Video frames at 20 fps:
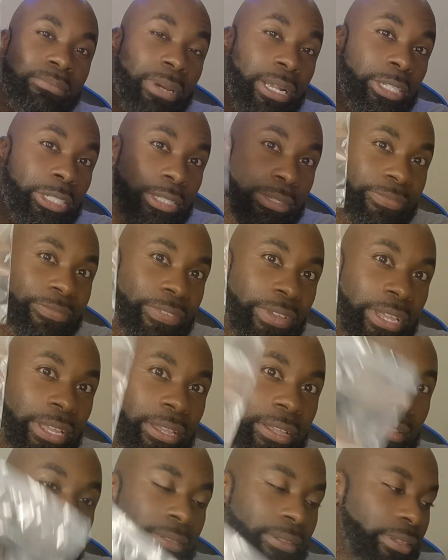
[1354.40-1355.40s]
by
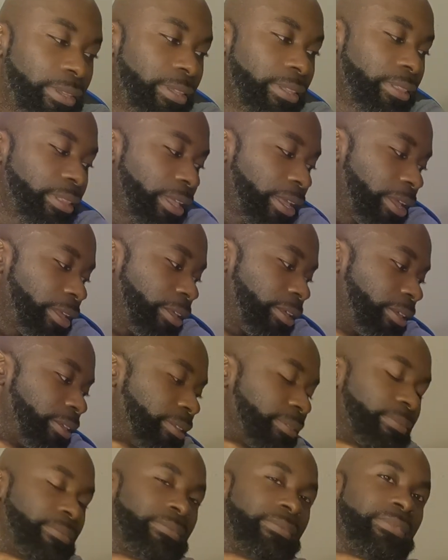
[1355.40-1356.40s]
Gemfan,
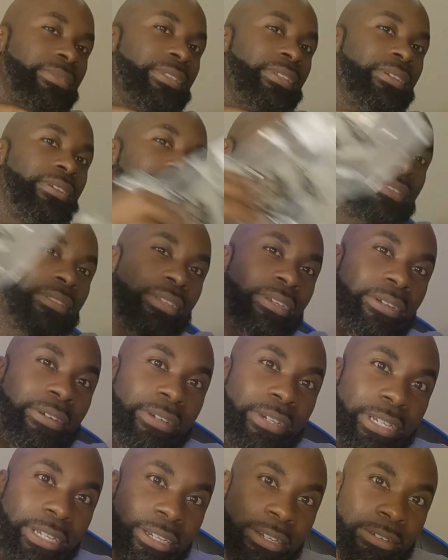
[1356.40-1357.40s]
and
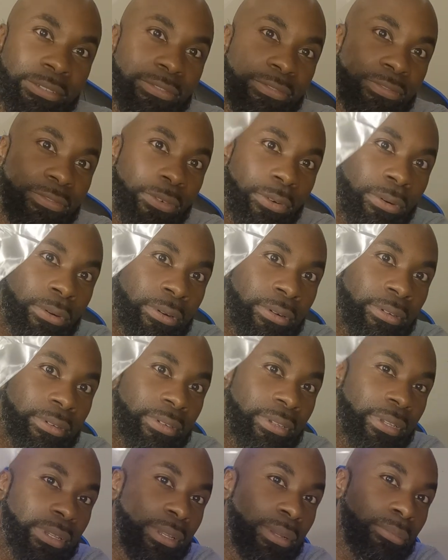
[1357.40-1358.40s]
there are 4
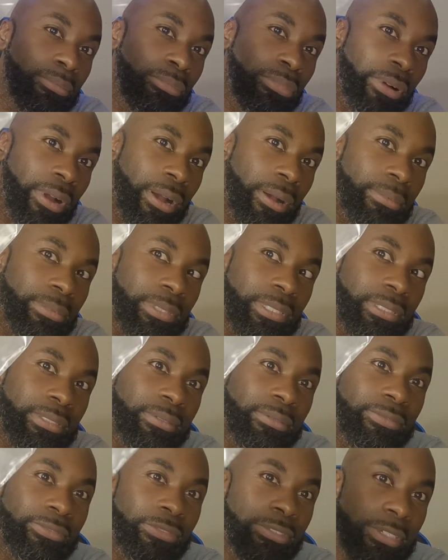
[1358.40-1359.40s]

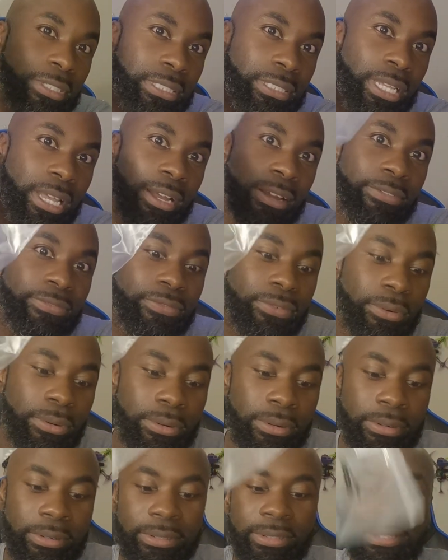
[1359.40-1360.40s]
props, Freestyle
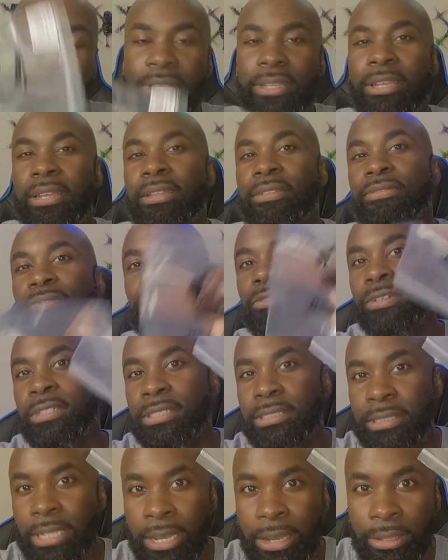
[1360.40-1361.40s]
4 and
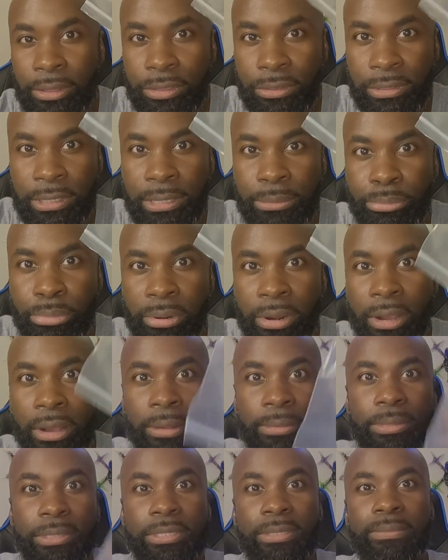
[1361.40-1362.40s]
Freestyle 3
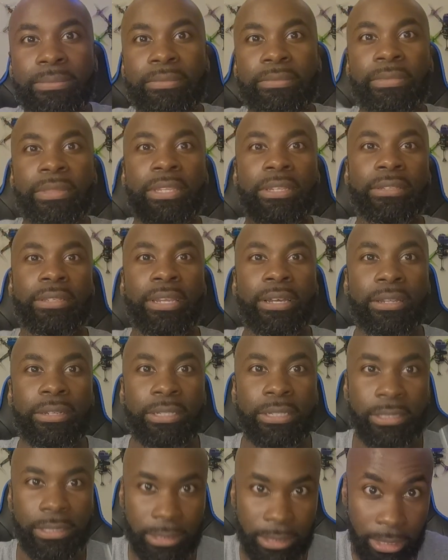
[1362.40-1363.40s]
props. Now
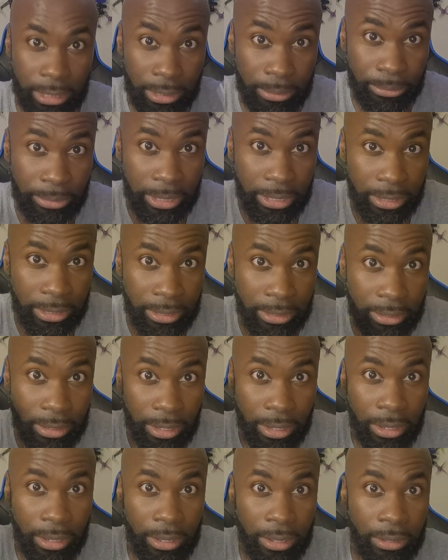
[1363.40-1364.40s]
these are going to be
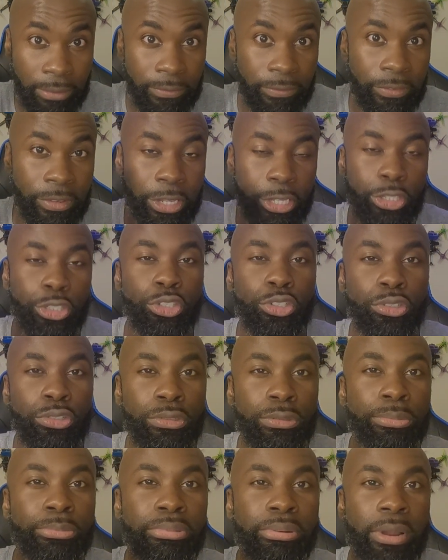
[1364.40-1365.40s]

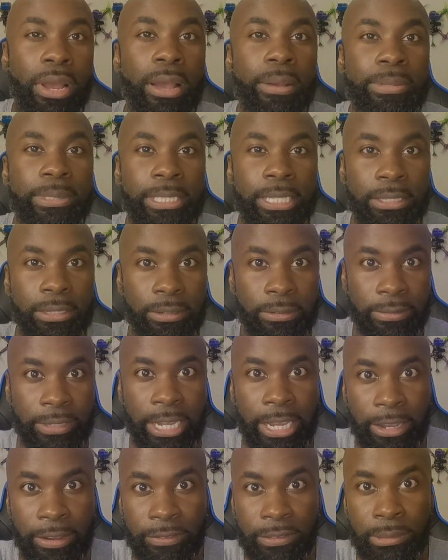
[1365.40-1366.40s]
V2 props that don't
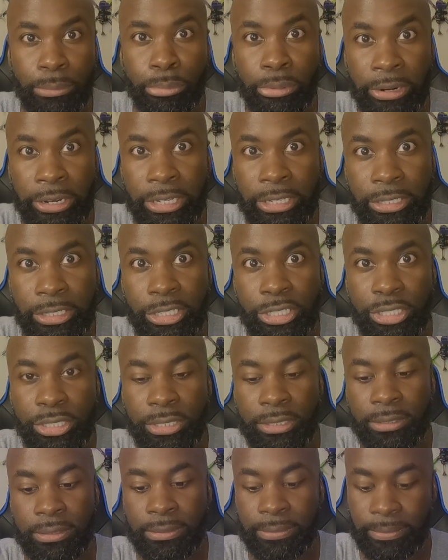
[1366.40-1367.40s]
have the breaking
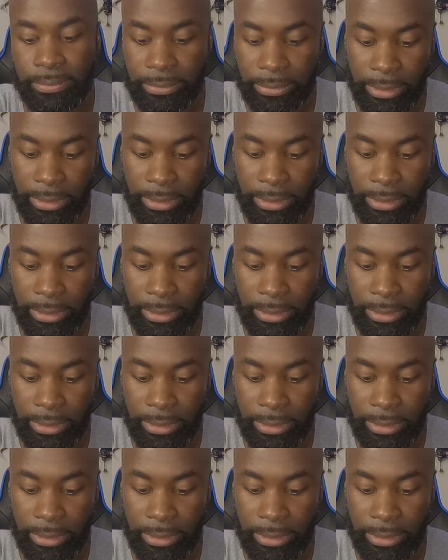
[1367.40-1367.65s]
issue.